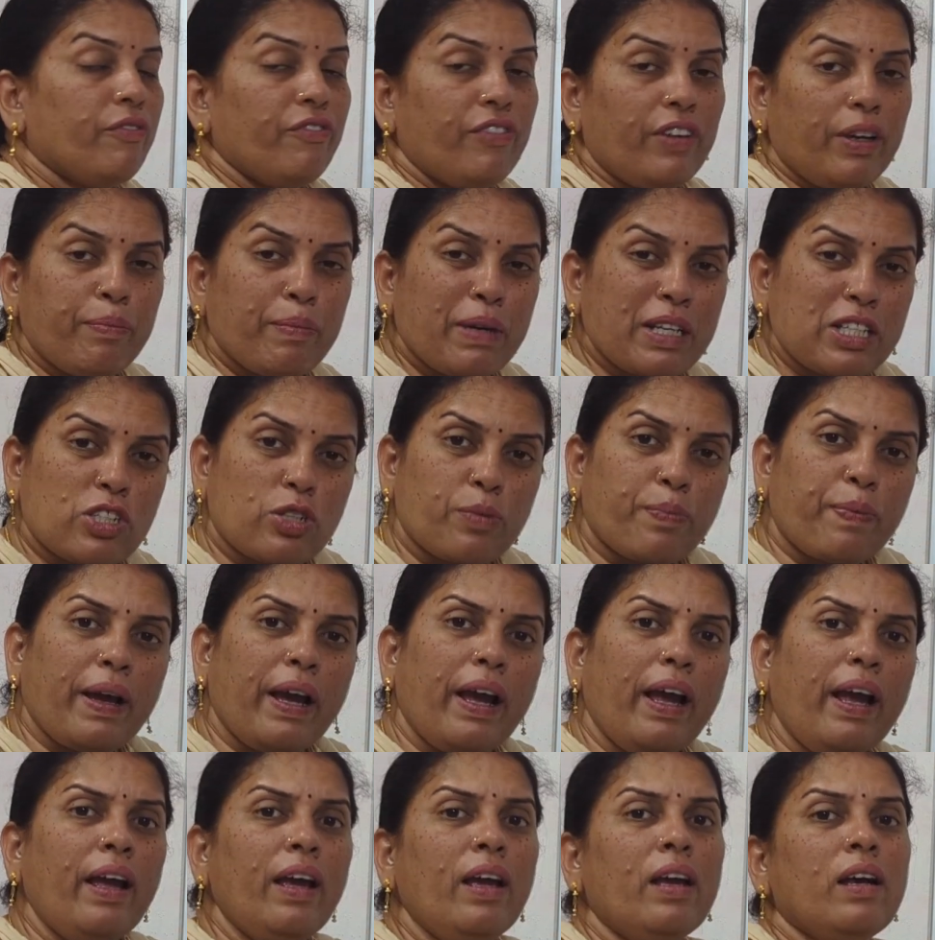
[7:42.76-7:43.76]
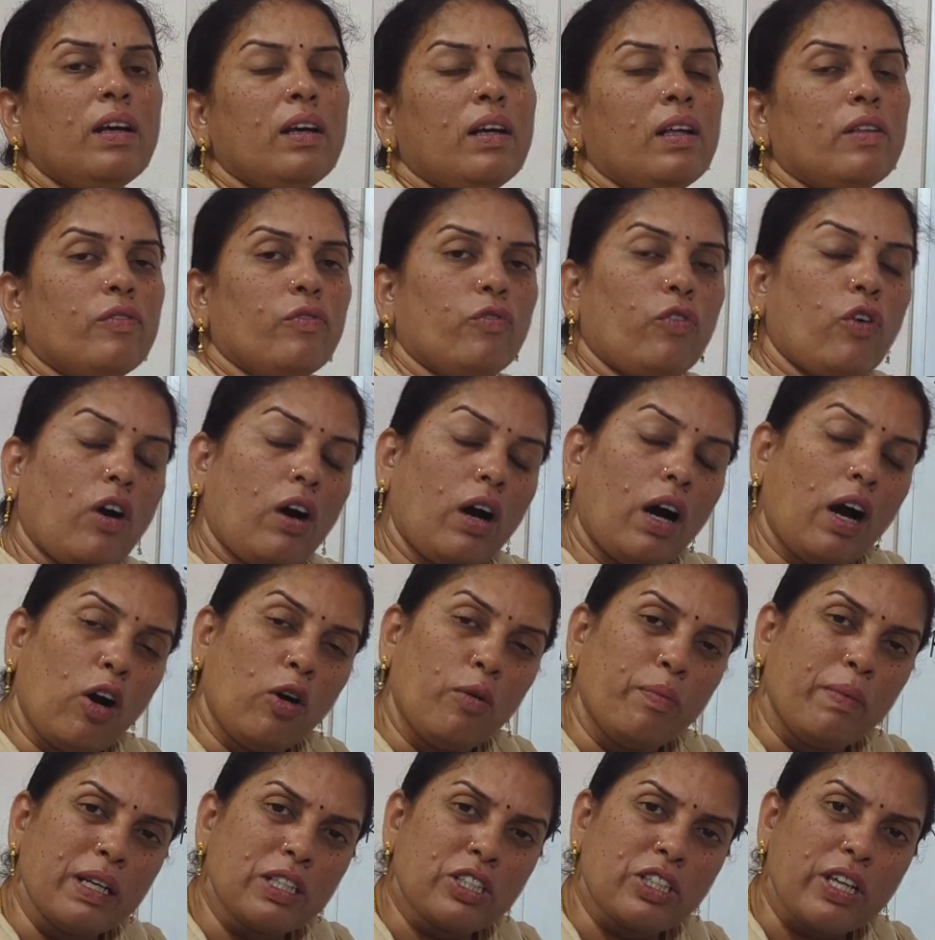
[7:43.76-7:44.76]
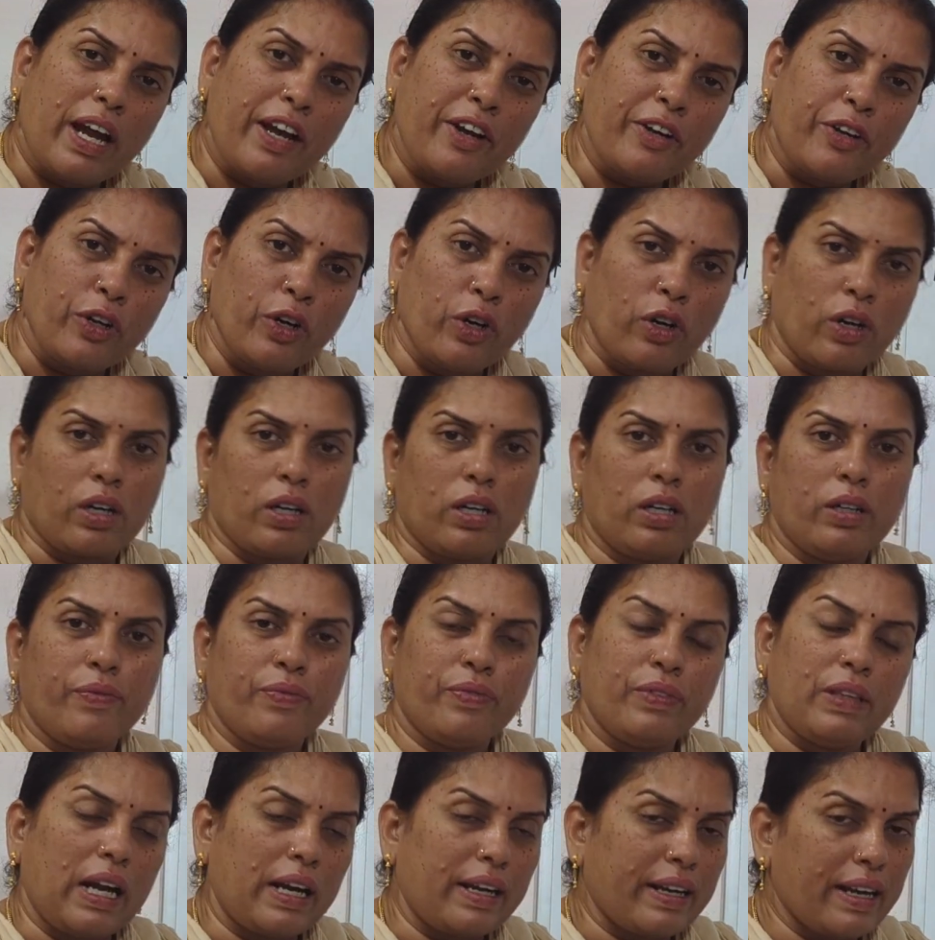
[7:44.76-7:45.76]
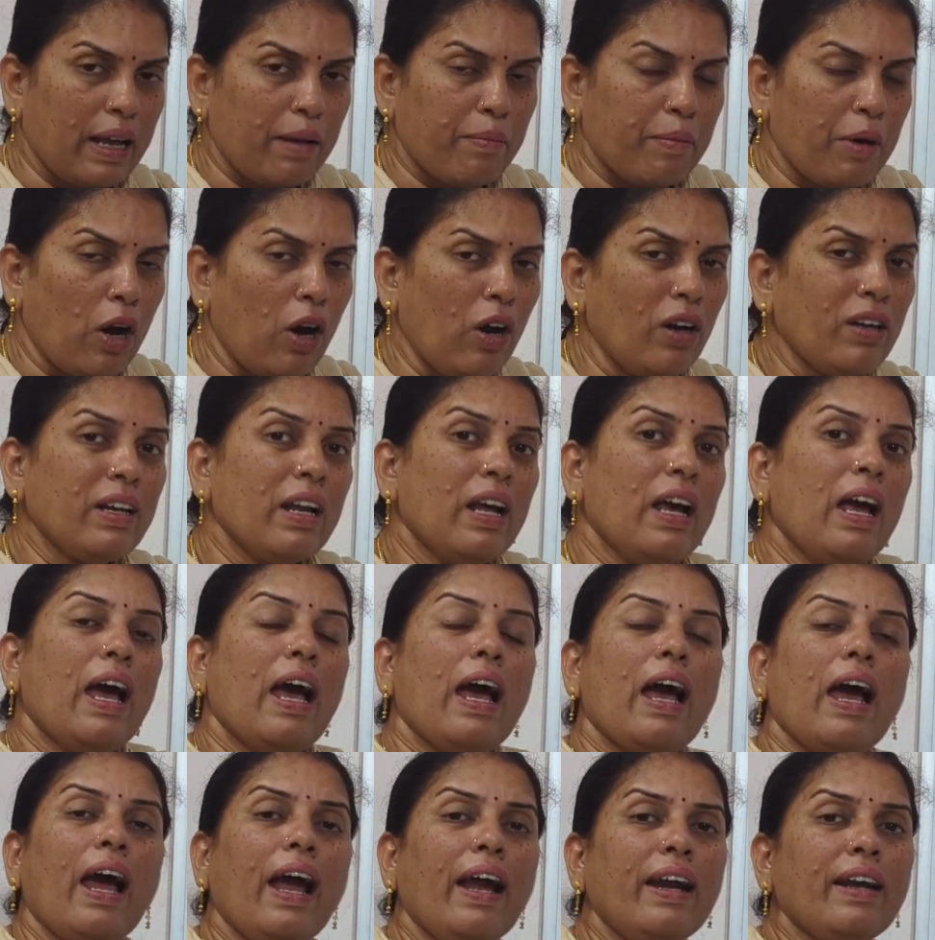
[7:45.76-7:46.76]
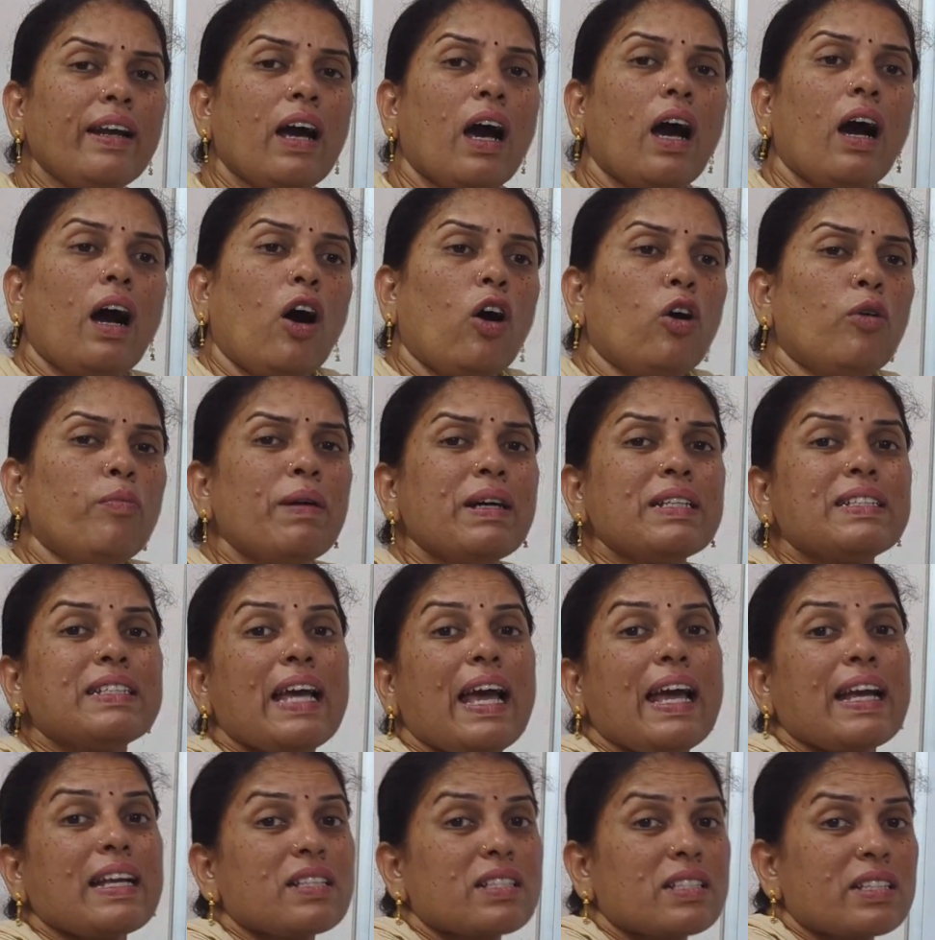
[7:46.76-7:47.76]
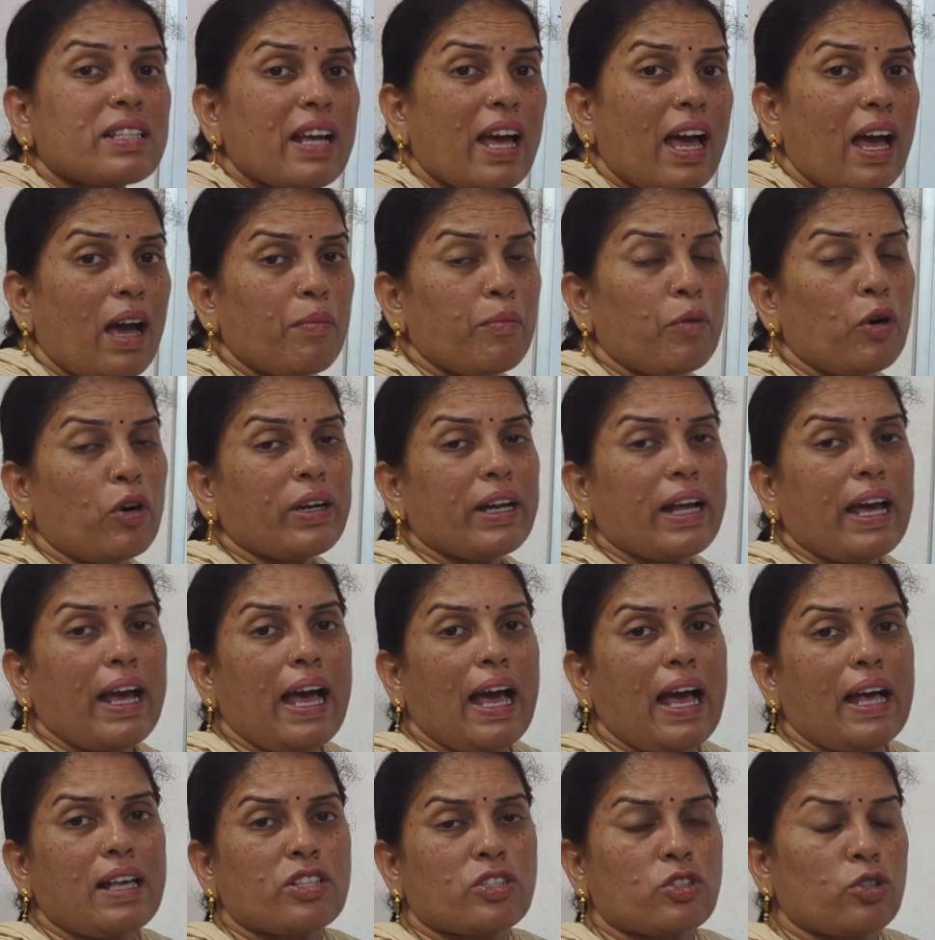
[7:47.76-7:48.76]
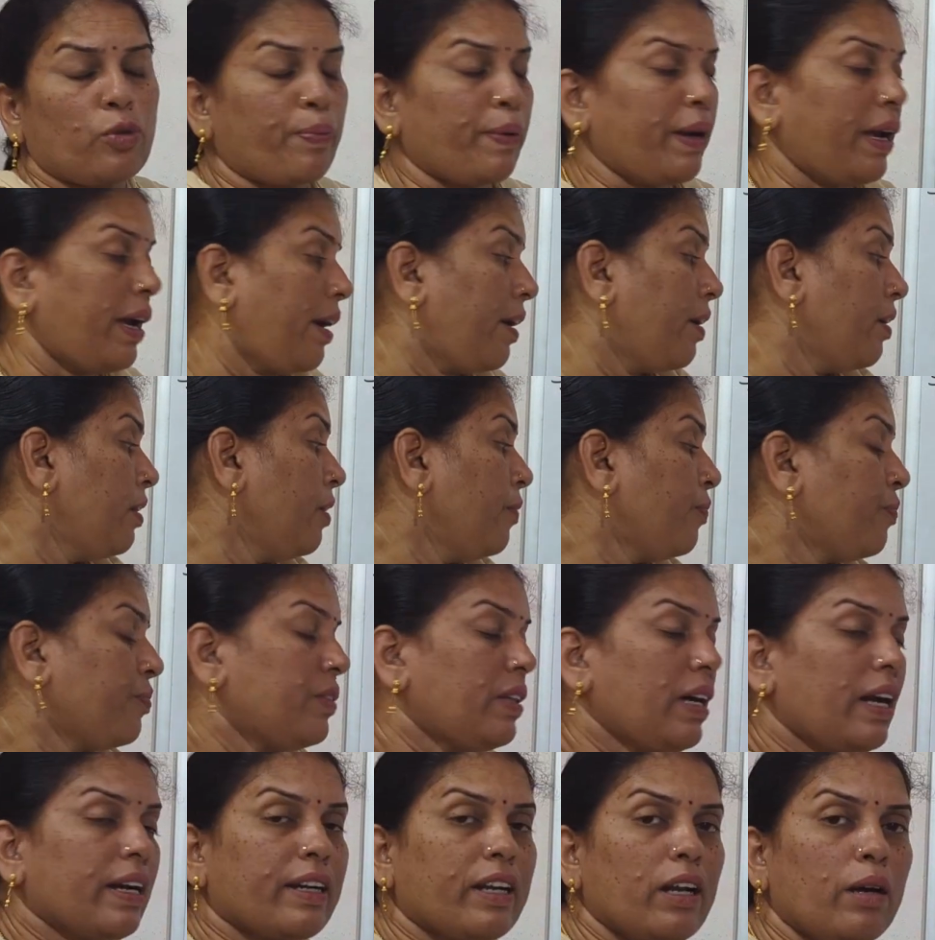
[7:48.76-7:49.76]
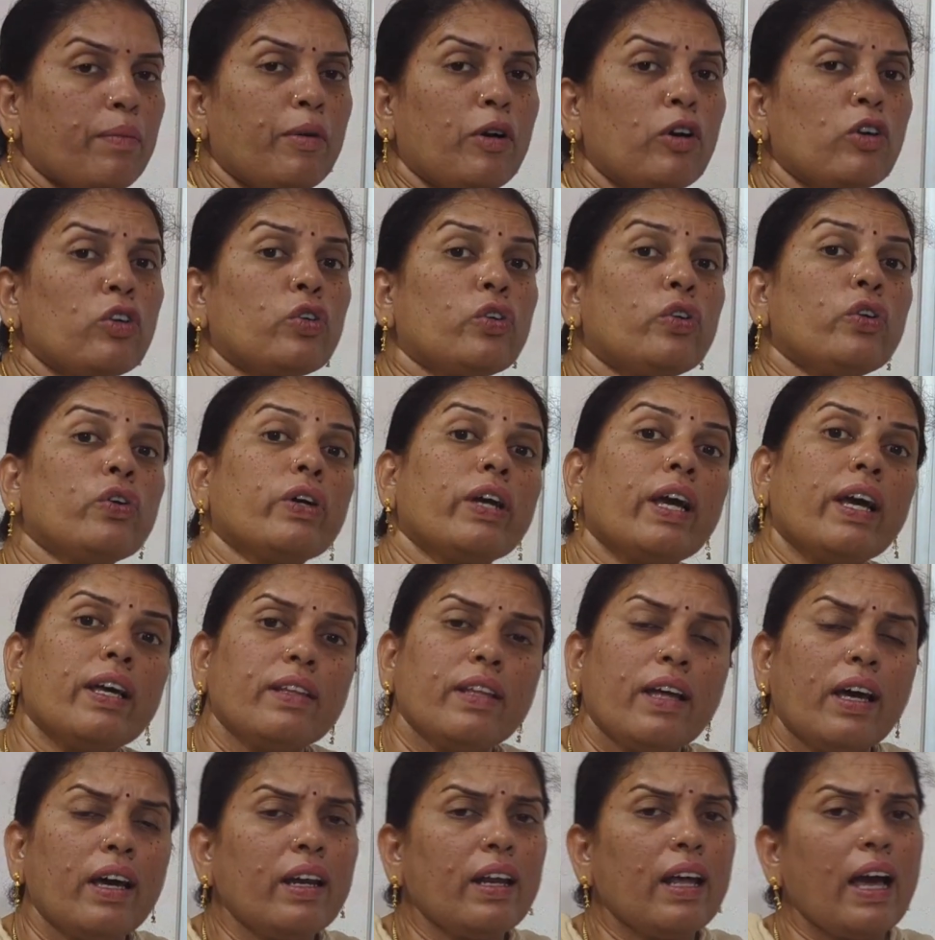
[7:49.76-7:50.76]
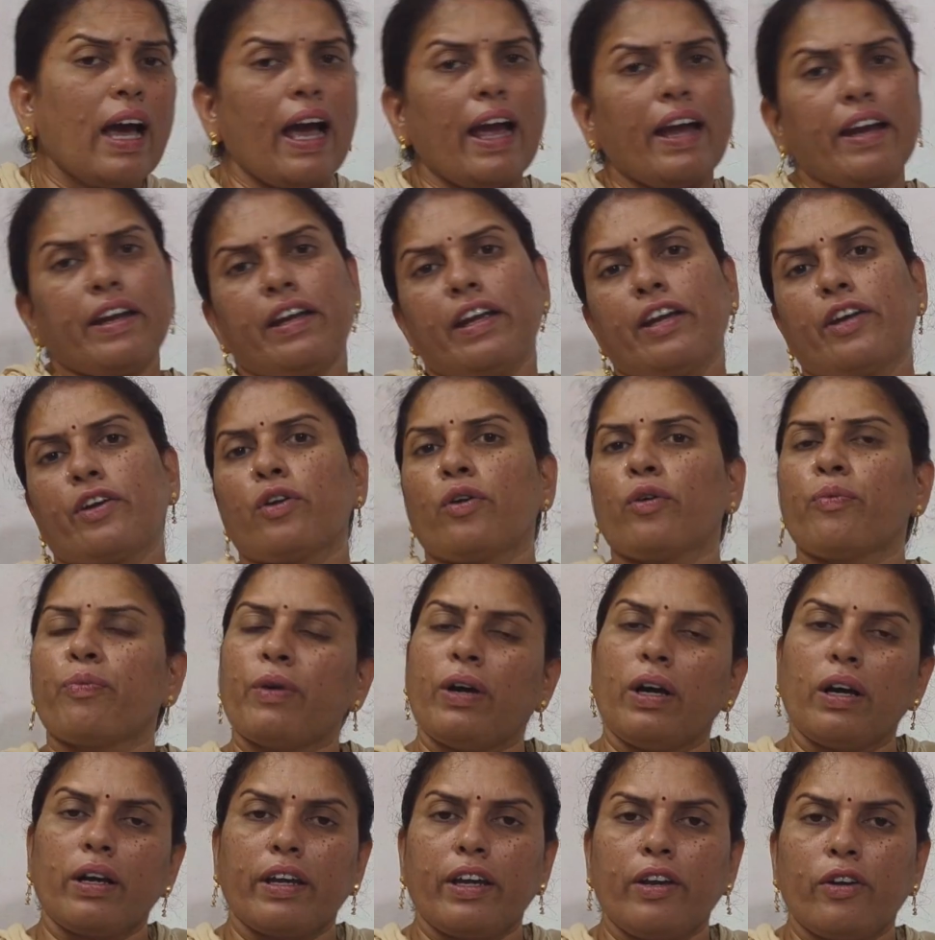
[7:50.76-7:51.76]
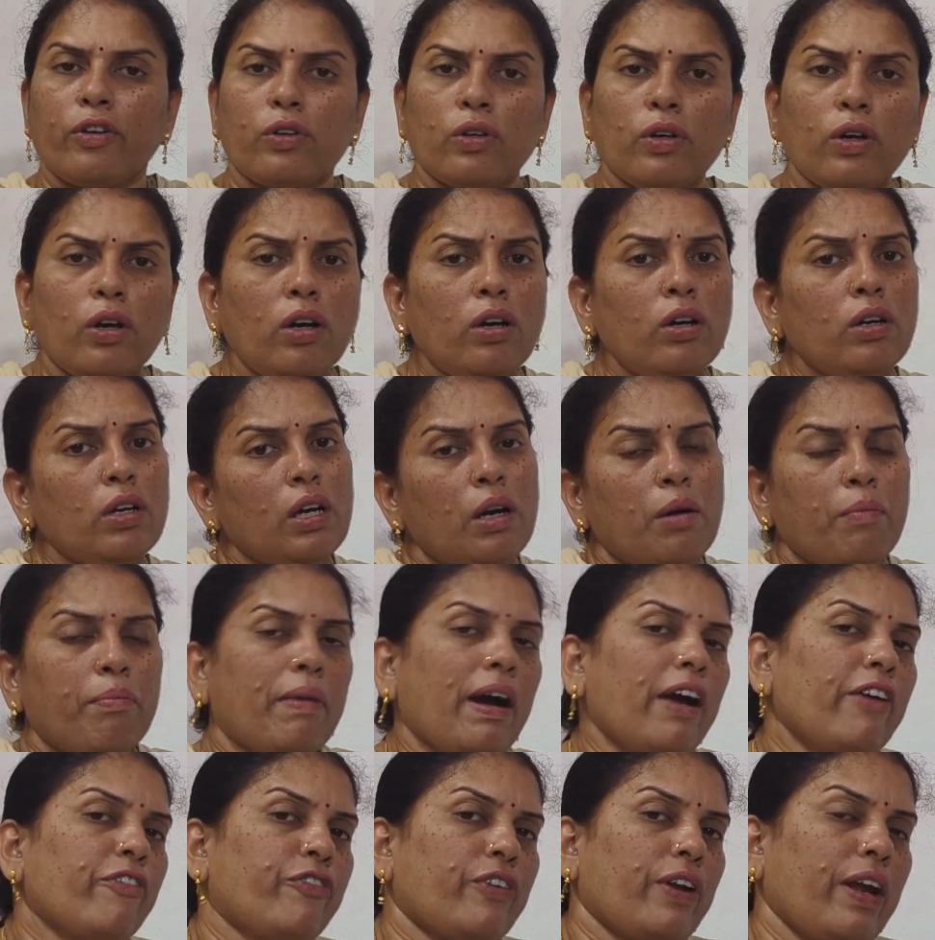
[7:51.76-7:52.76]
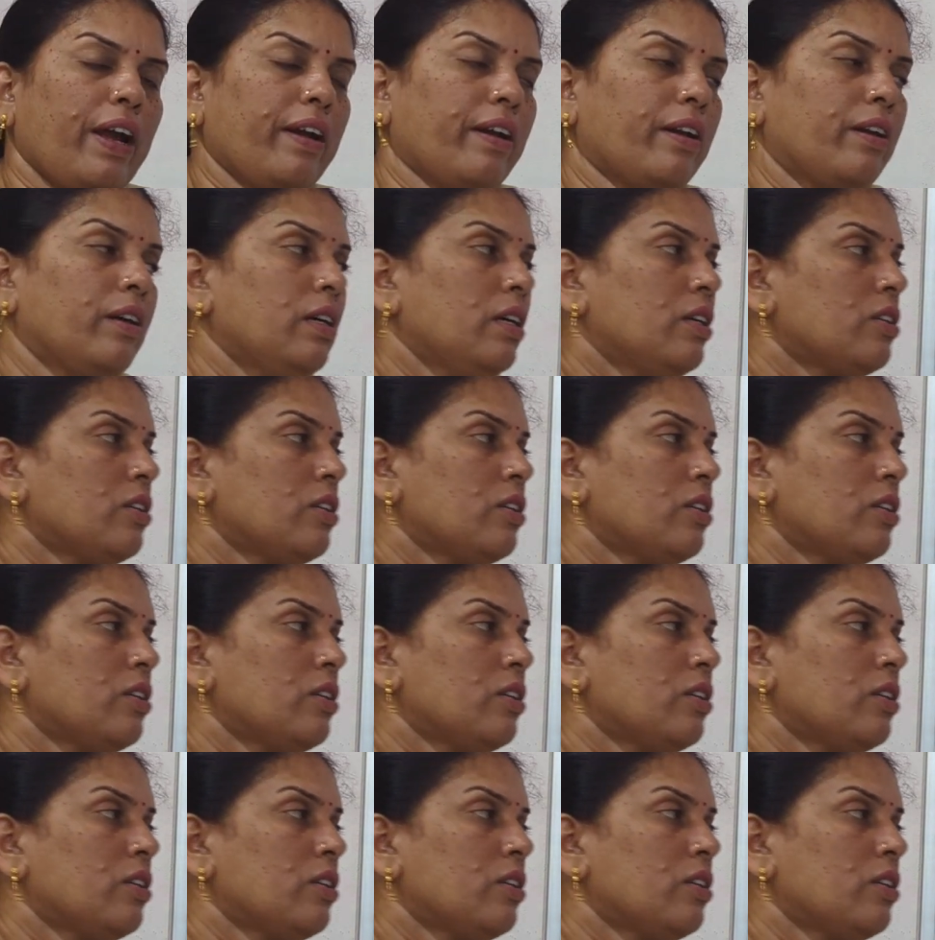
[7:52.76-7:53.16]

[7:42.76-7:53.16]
We must pay how much I took? That amount. And how much extra amount I has to pay? That amount together I need to give to my friend.